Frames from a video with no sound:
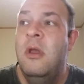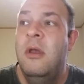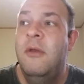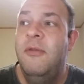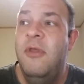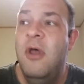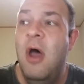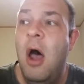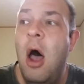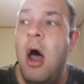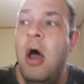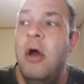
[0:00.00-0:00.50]

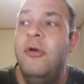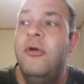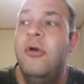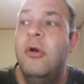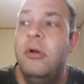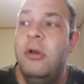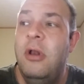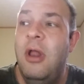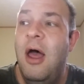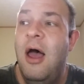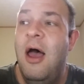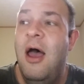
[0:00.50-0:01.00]
the
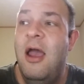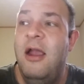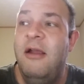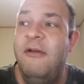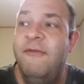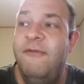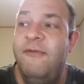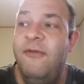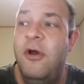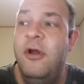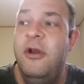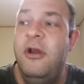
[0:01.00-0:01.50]
underlying
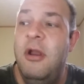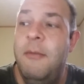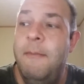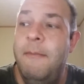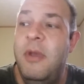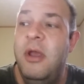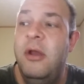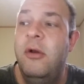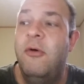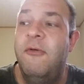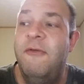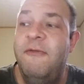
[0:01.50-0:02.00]

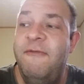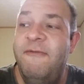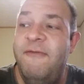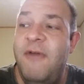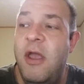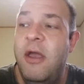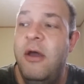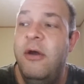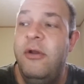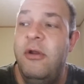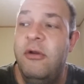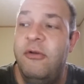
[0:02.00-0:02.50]
fundamental
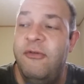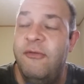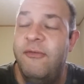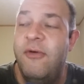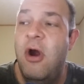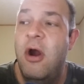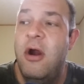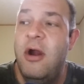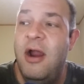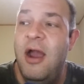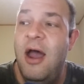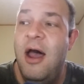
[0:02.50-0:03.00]
failures of
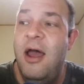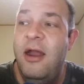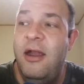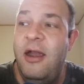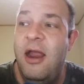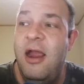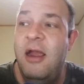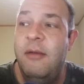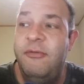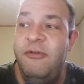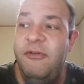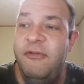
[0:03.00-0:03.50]
our
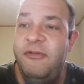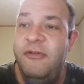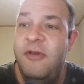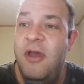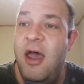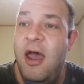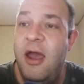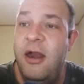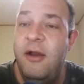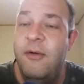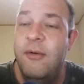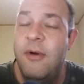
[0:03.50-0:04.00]
goddamn
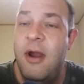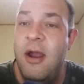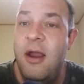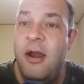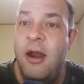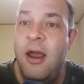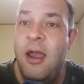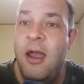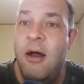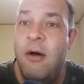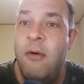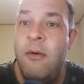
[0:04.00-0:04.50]
society right
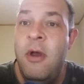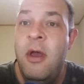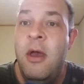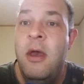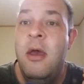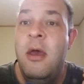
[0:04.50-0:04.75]
now.